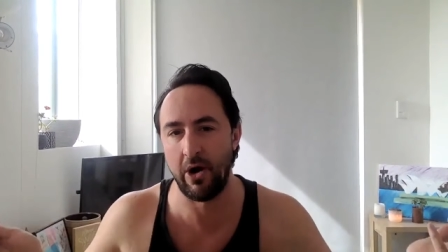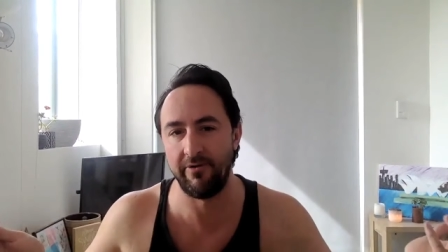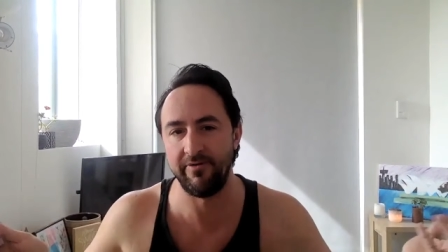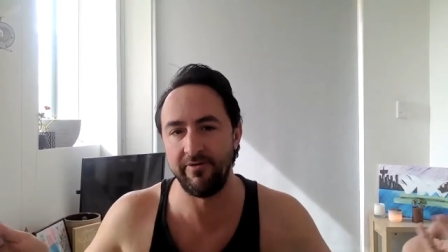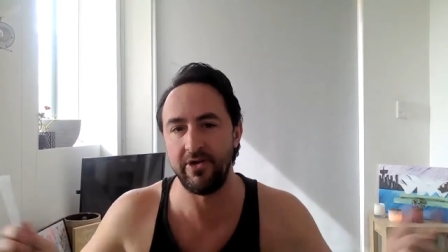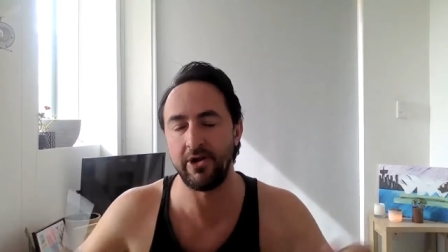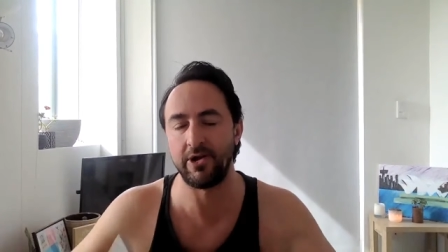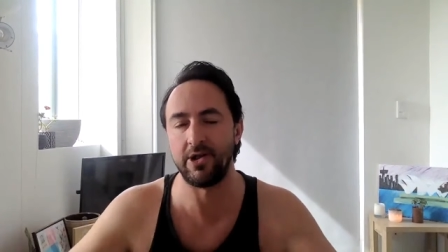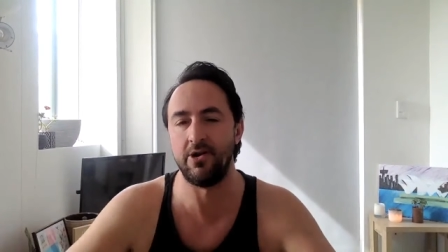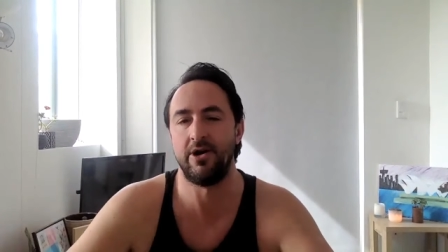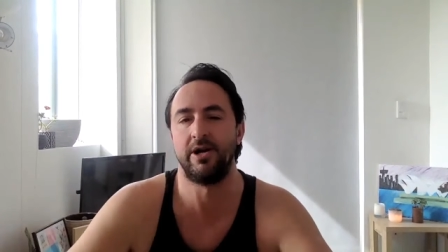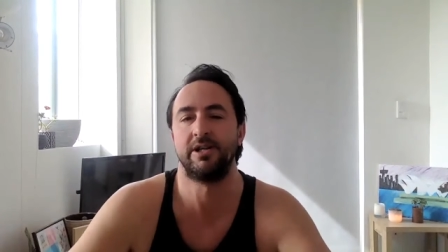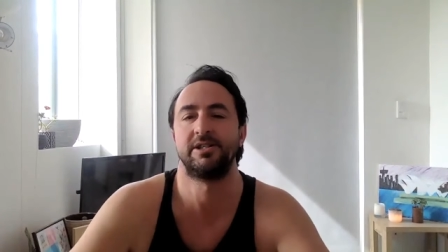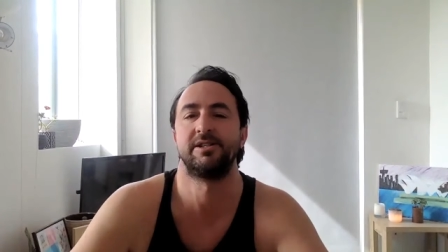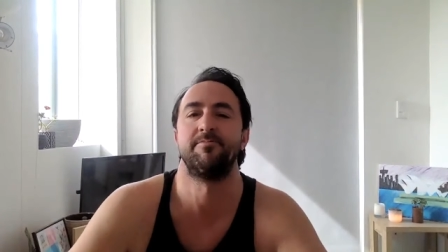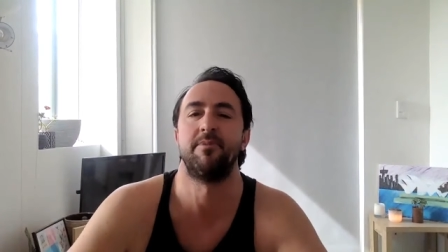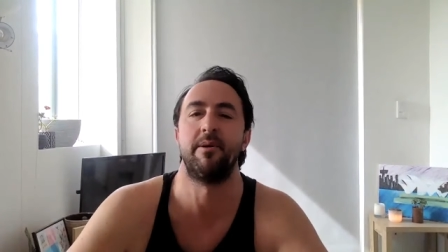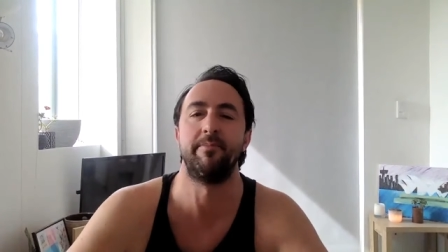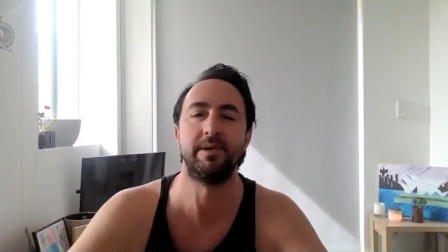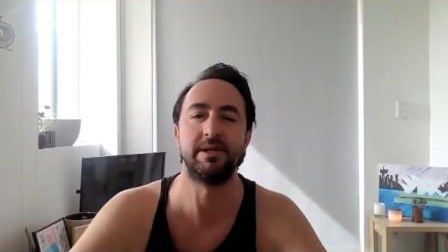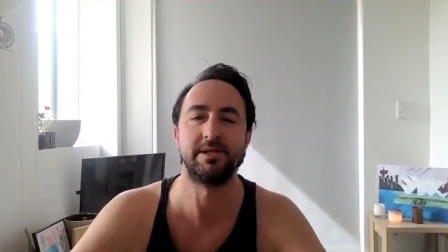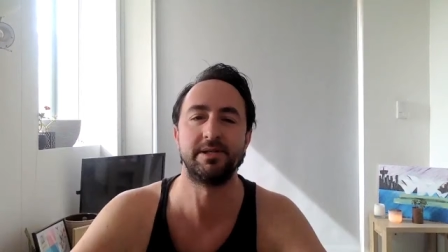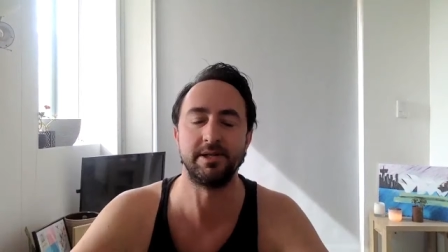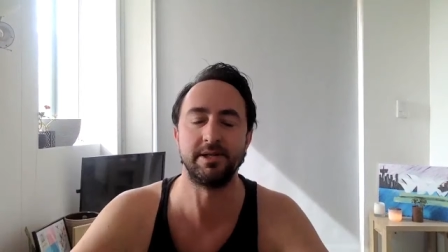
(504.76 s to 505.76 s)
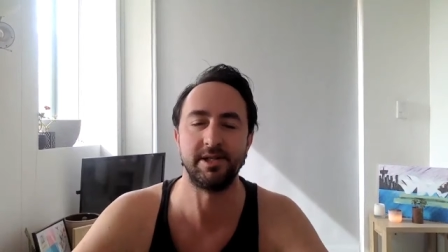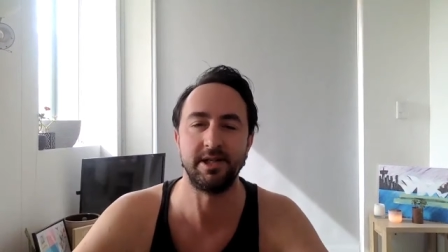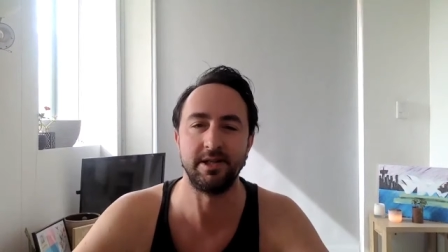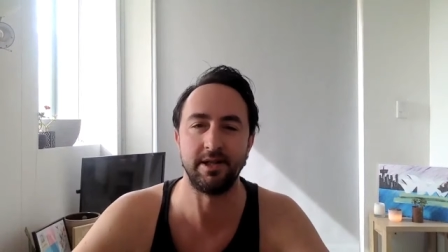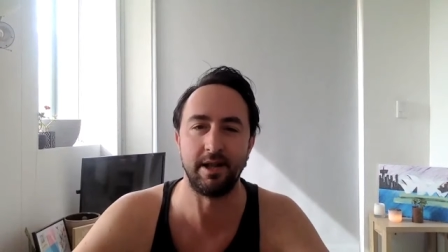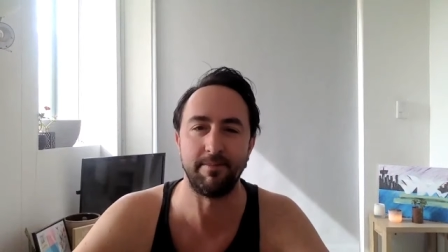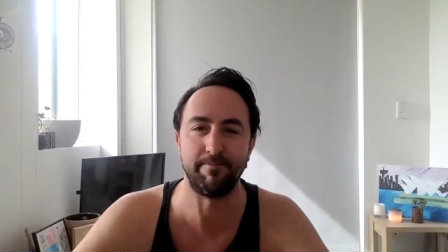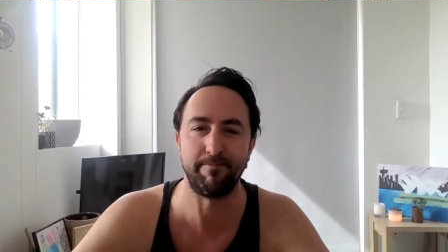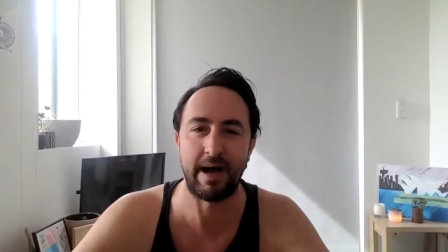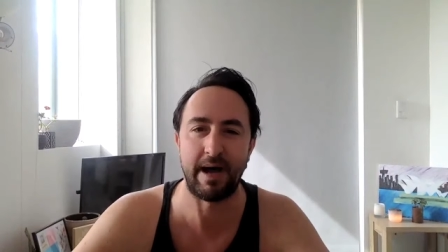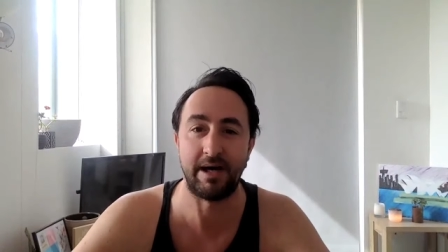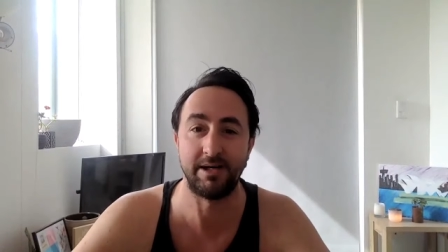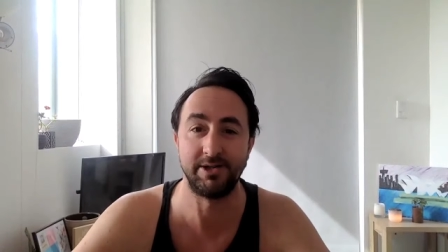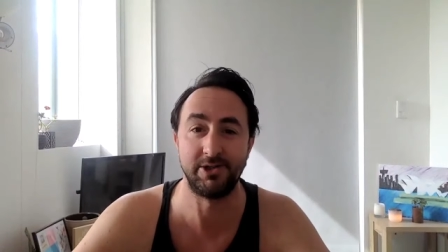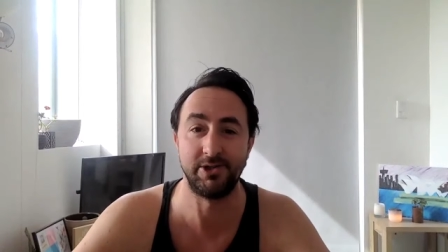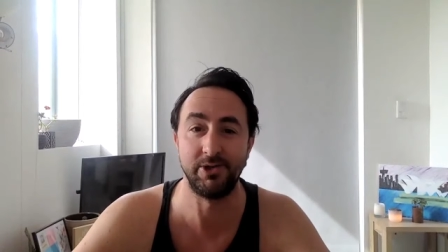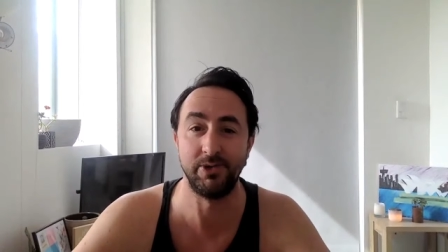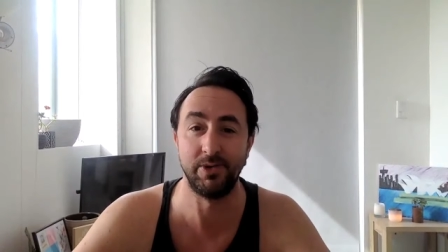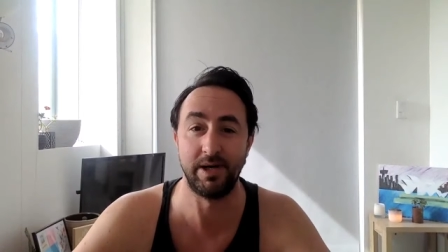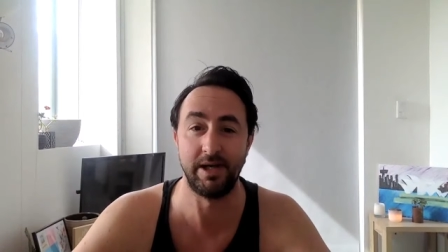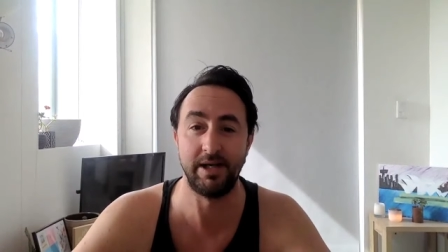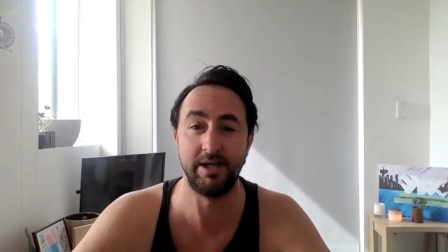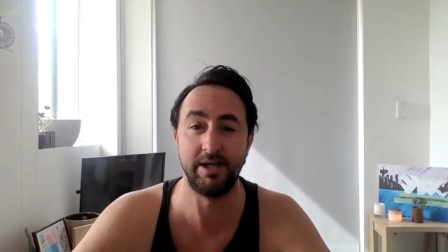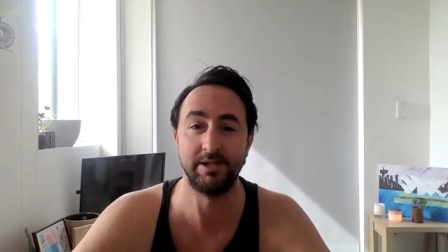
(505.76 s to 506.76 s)
new clients in my business in the past
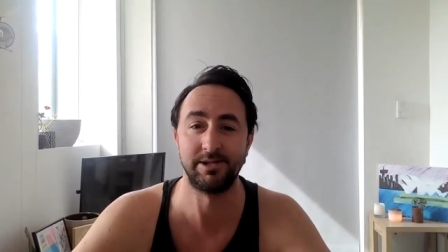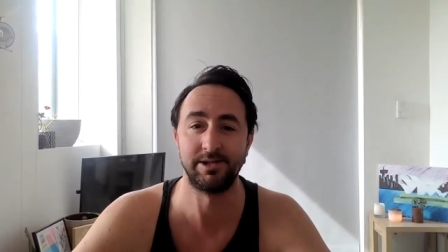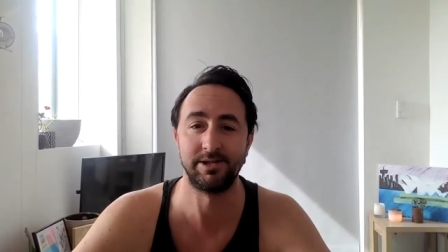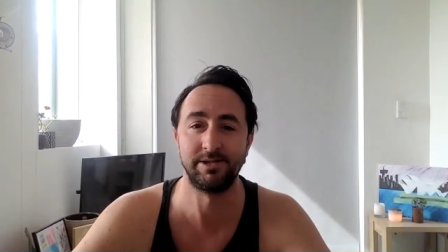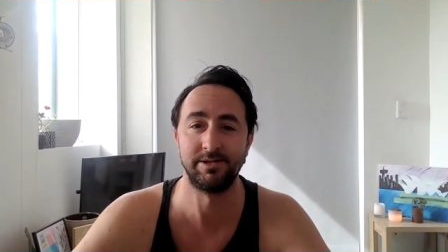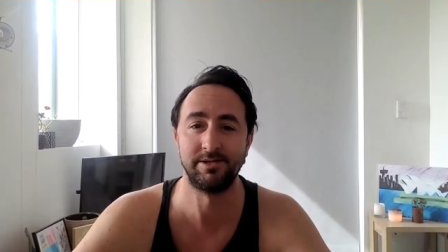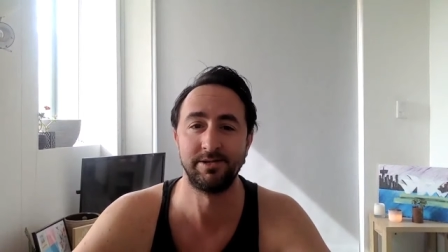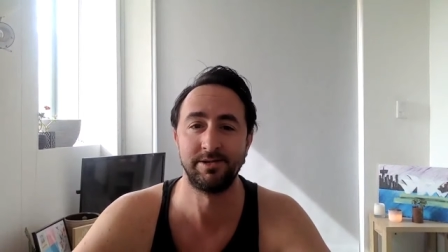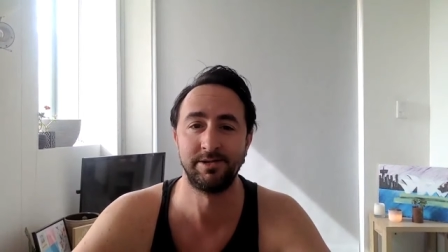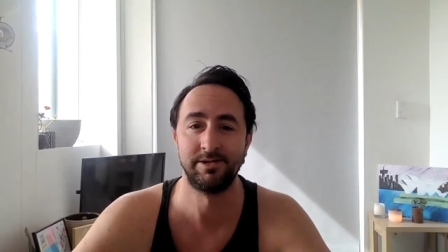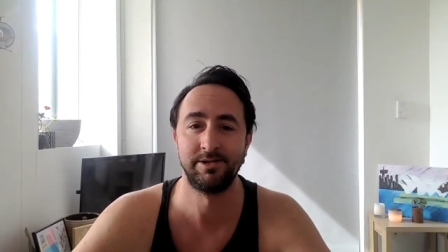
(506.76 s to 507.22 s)
2 weeks.